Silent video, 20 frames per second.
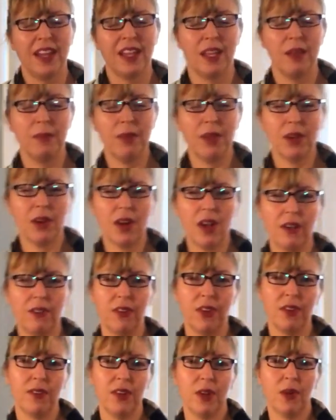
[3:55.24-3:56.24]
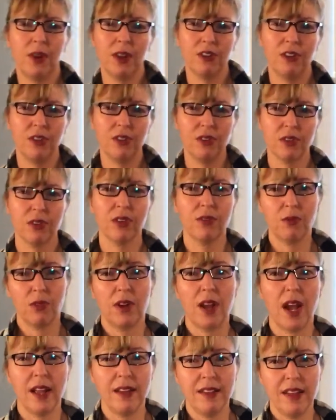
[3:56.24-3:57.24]
Give me a call if you have any questions or
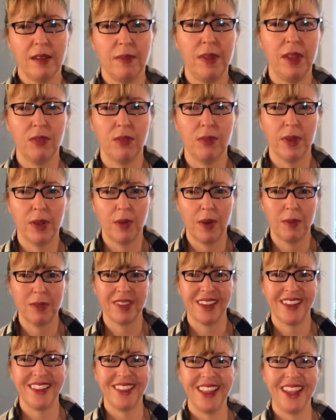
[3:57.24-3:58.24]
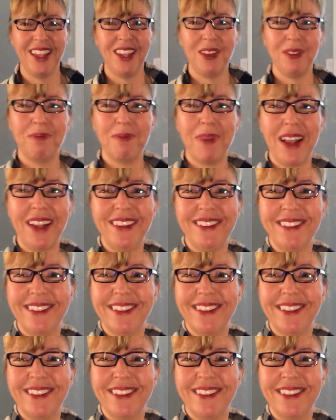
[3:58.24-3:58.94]
contact me through my website. Thank you. Bye.